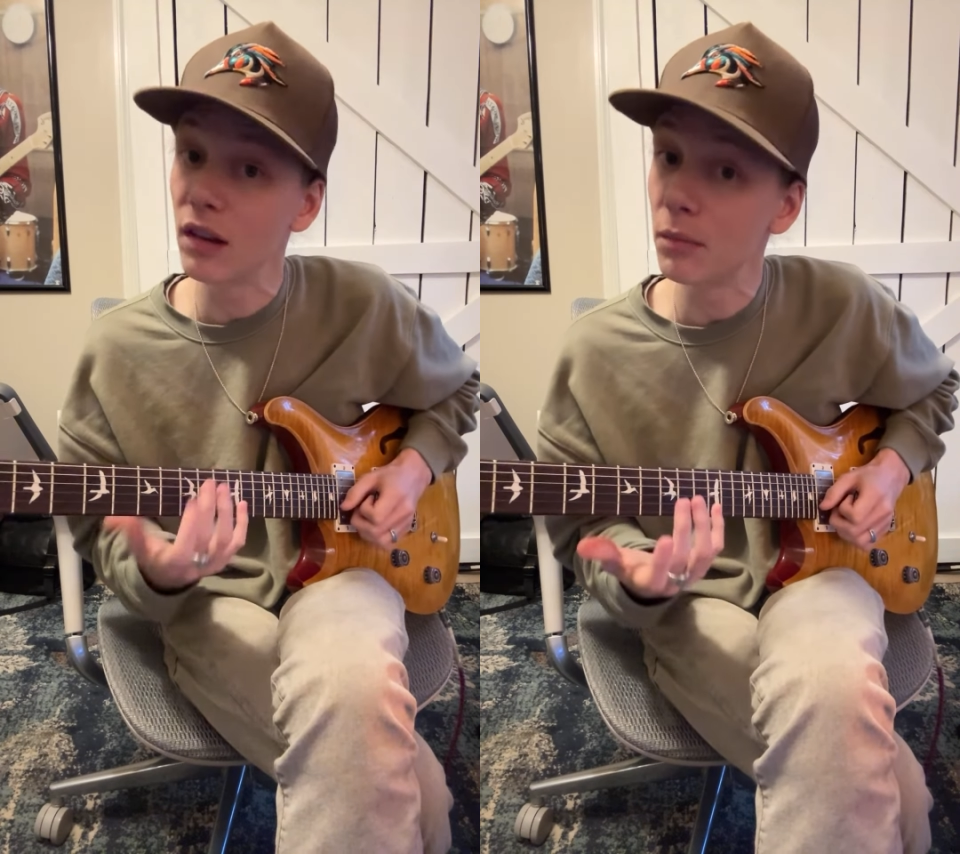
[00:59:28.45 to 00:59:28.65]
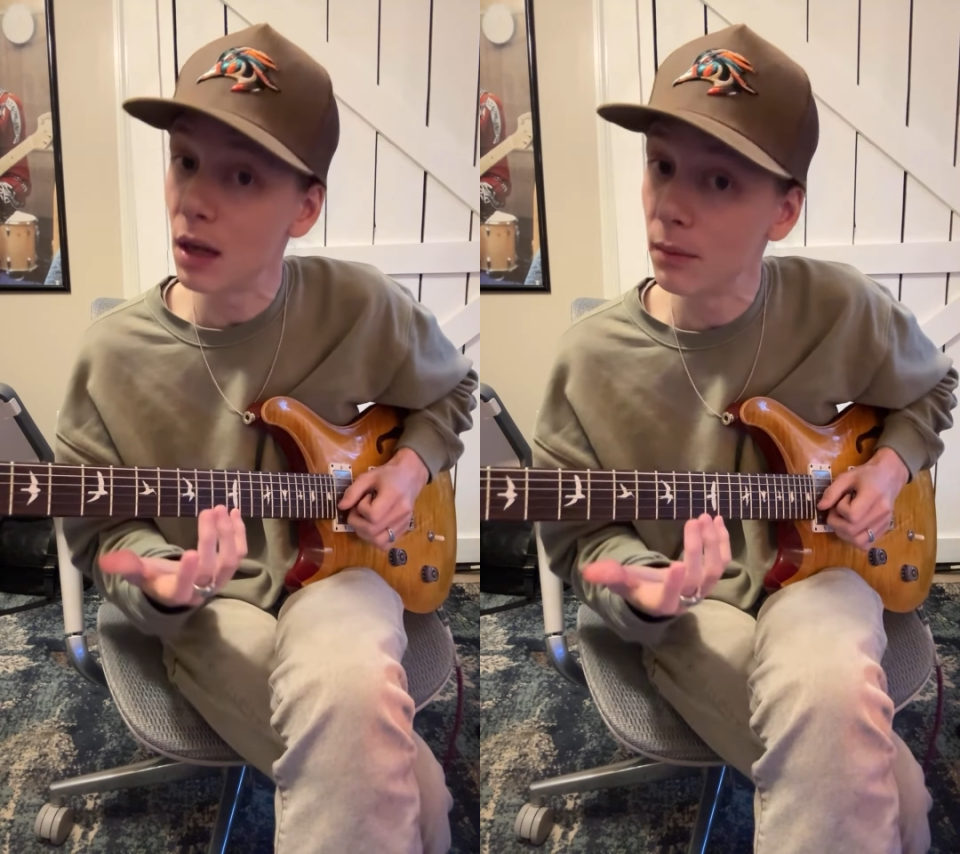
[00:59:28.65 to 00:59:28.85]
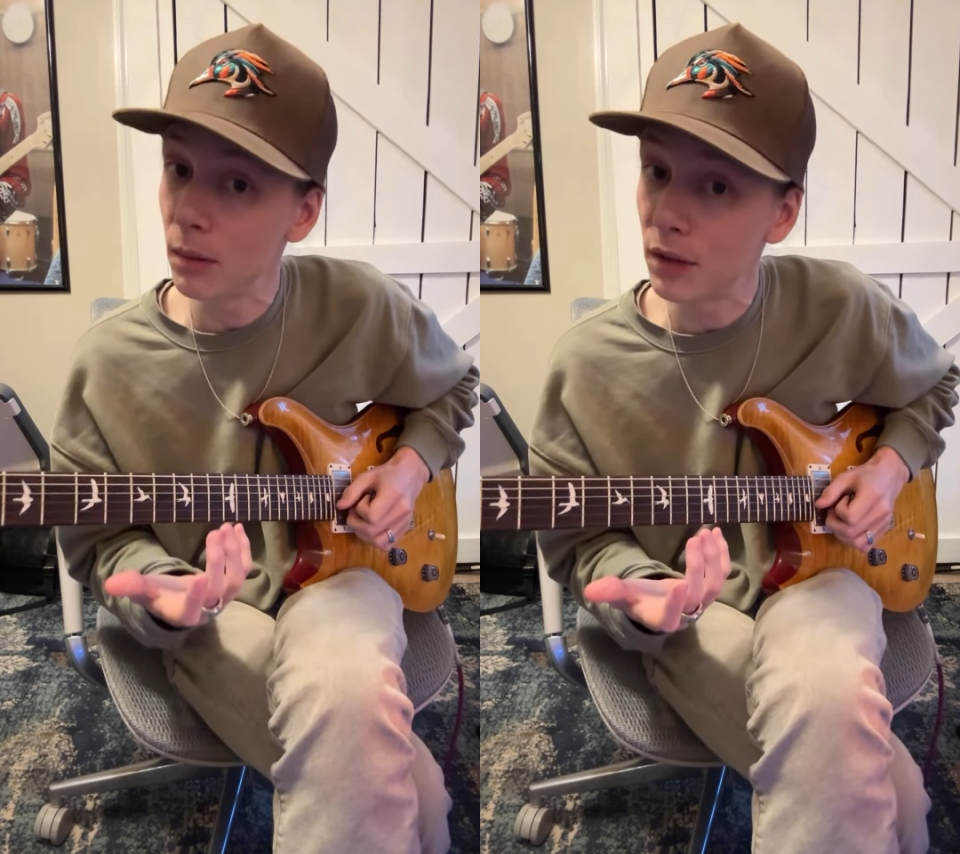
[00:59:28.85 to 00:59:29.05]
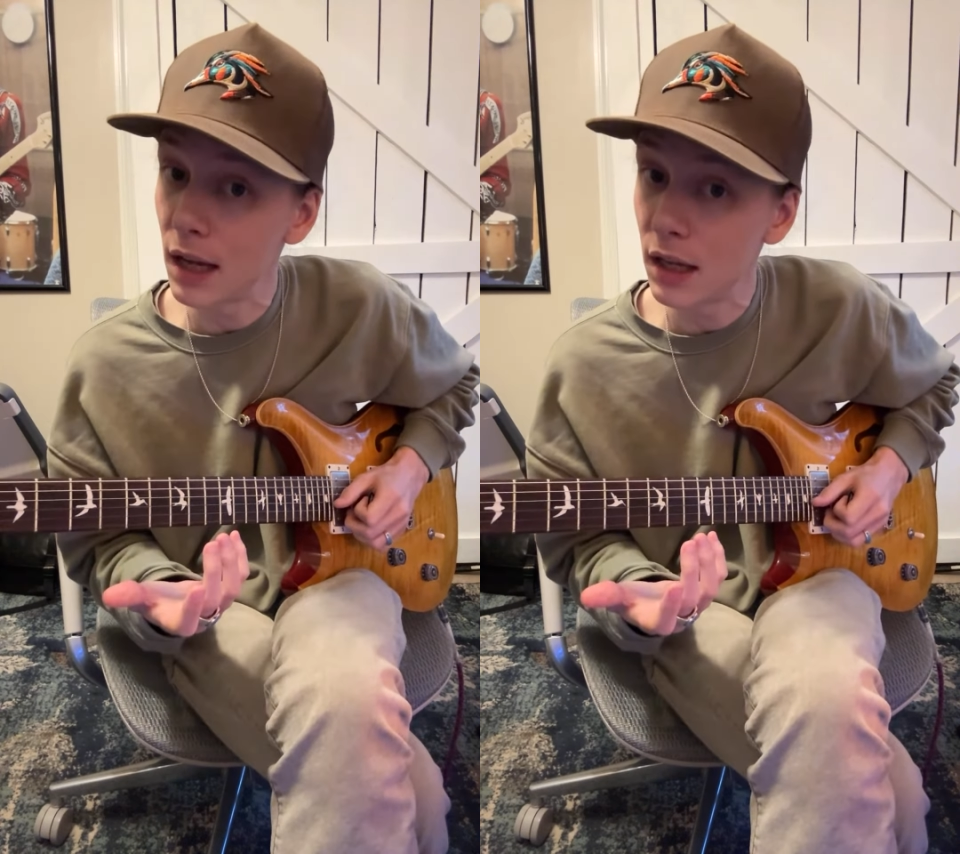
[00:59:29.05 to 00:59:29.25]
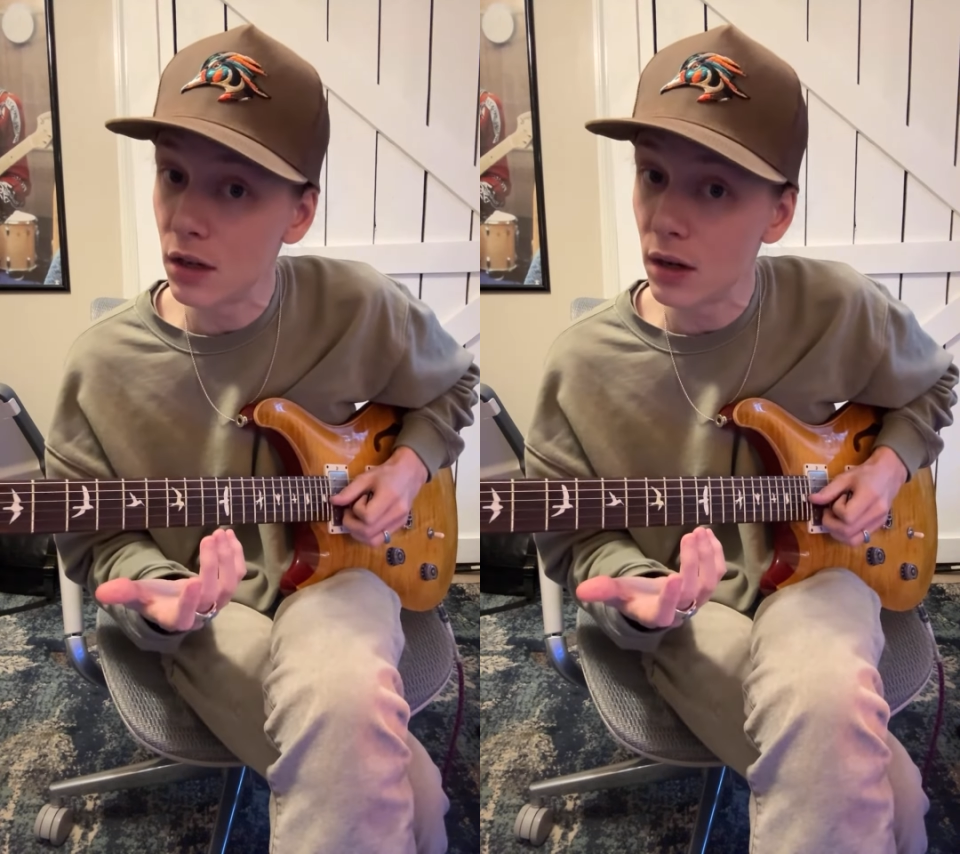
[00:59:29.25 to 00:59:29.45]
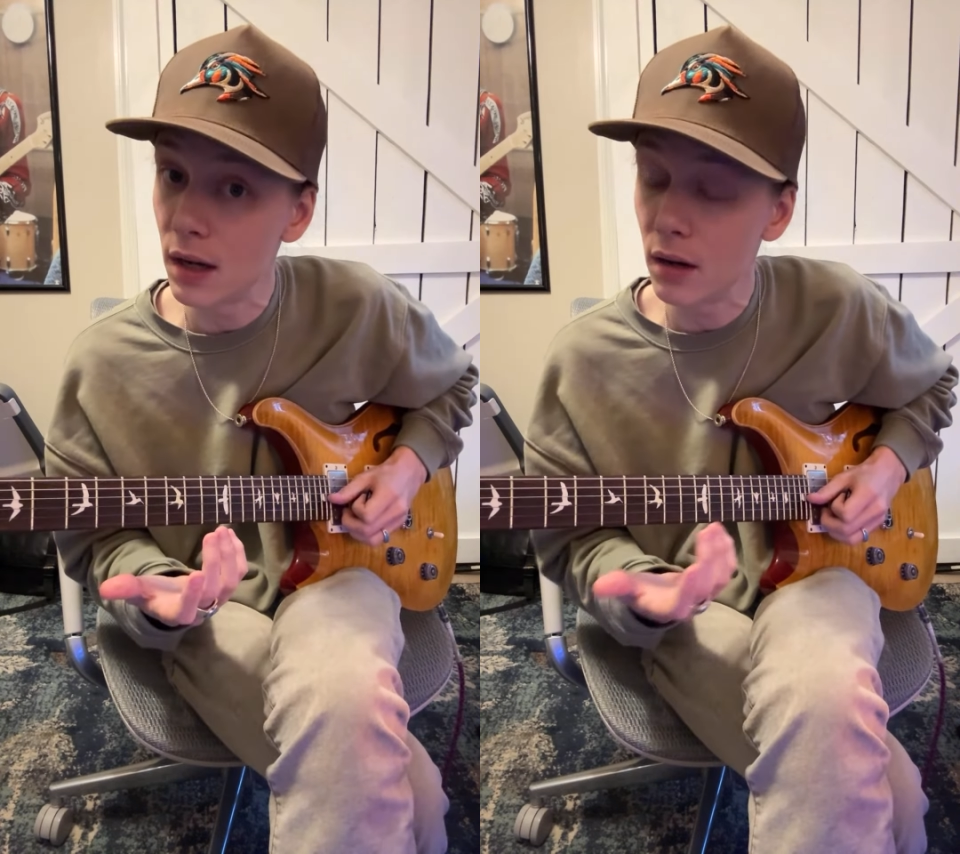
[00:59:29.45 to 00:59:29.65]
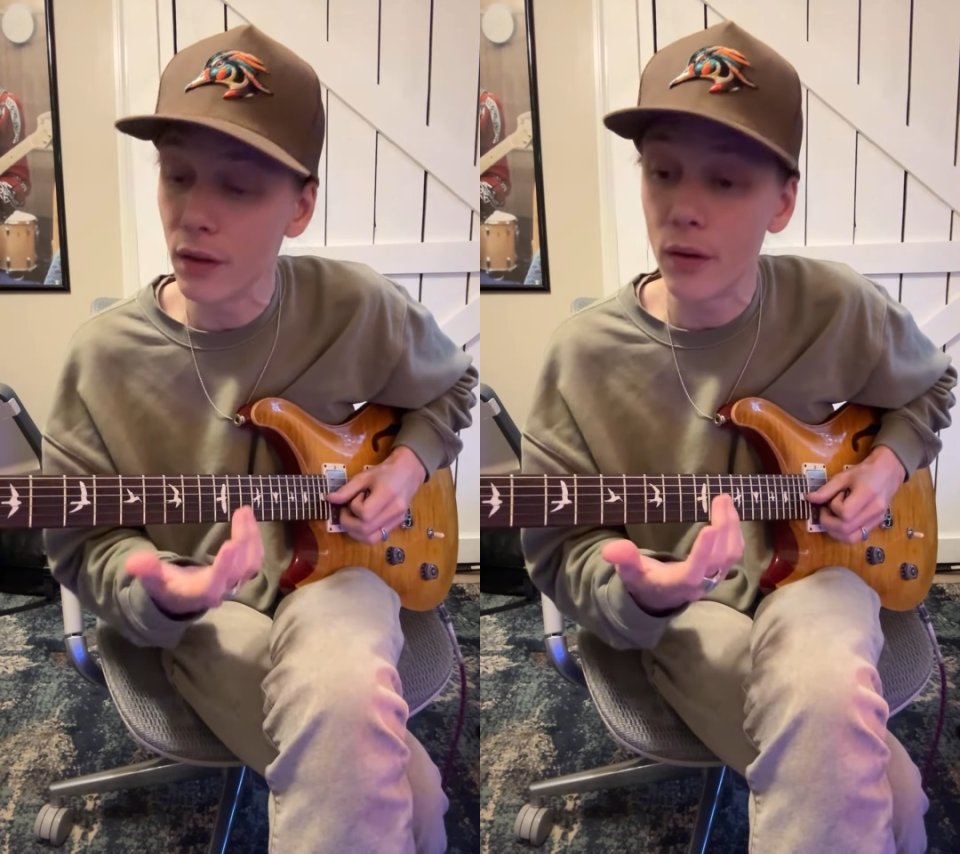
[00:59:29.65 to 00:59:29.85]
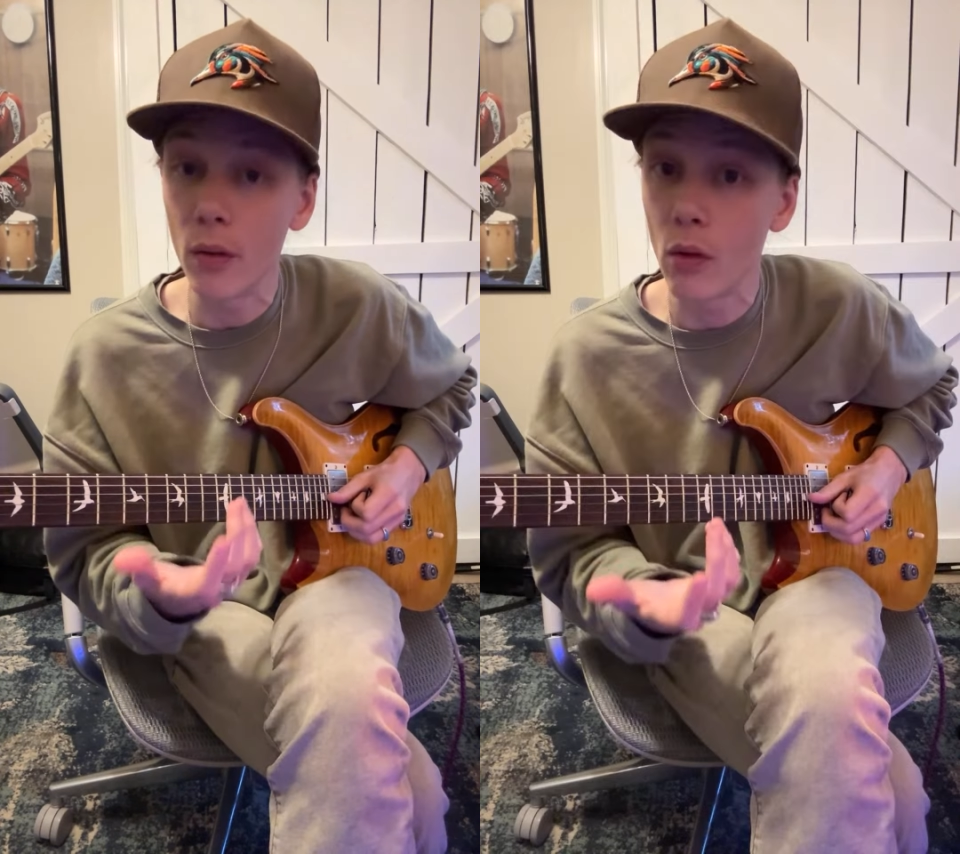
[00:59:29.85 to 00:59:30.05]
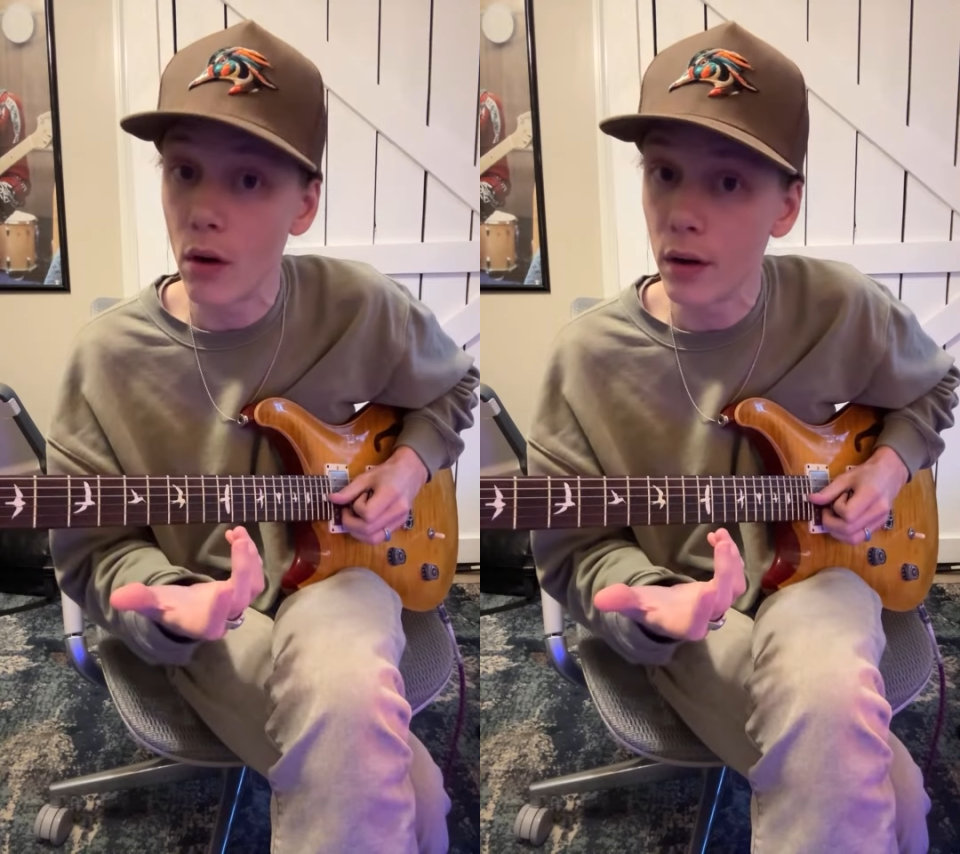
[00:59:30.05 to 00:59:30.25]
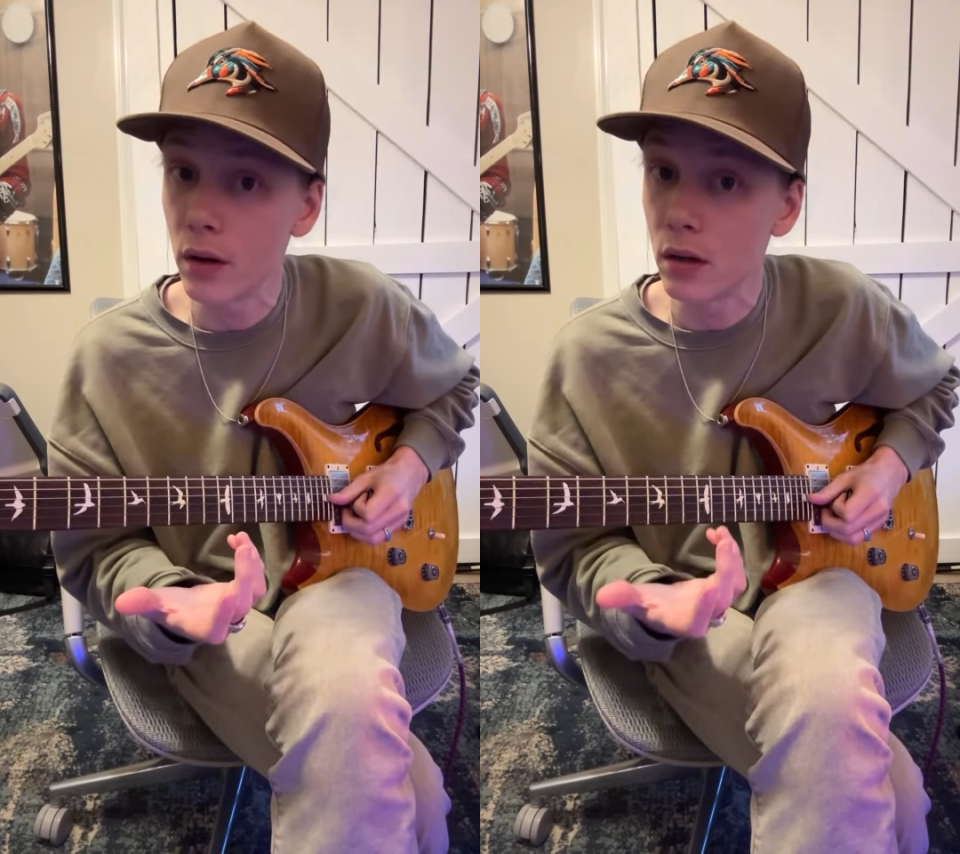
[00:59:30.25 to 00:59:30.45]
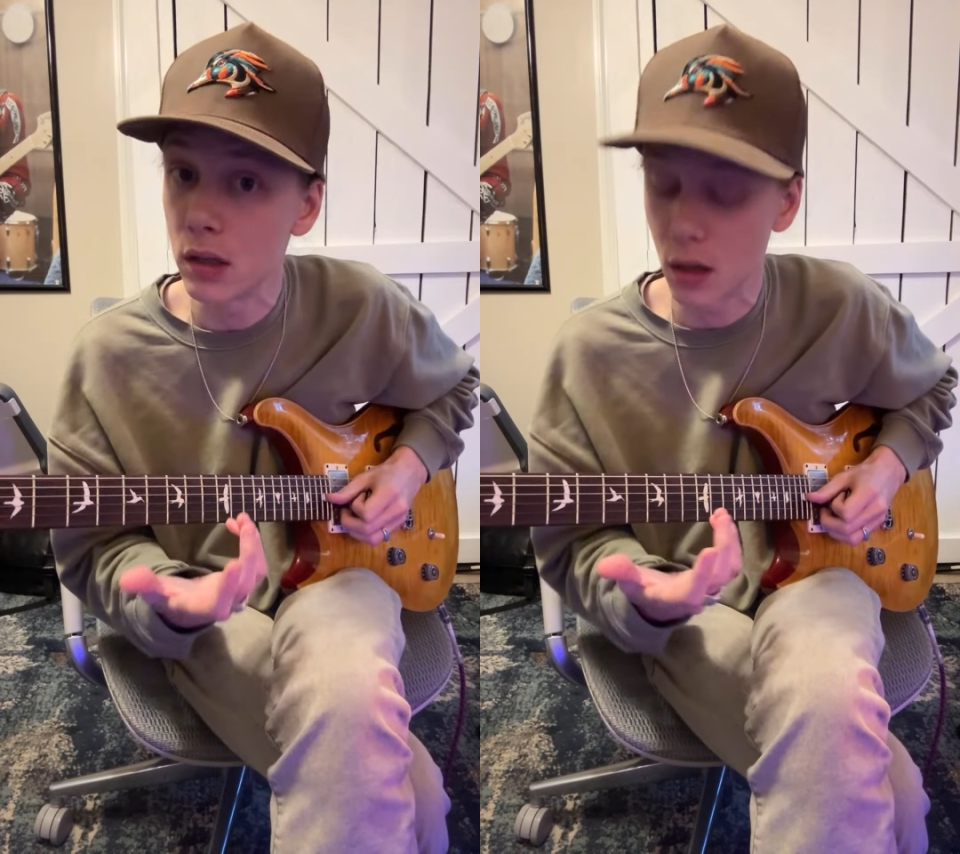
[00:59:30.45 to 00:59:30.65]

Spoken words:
Sometimes I'm taking your ear a little longer to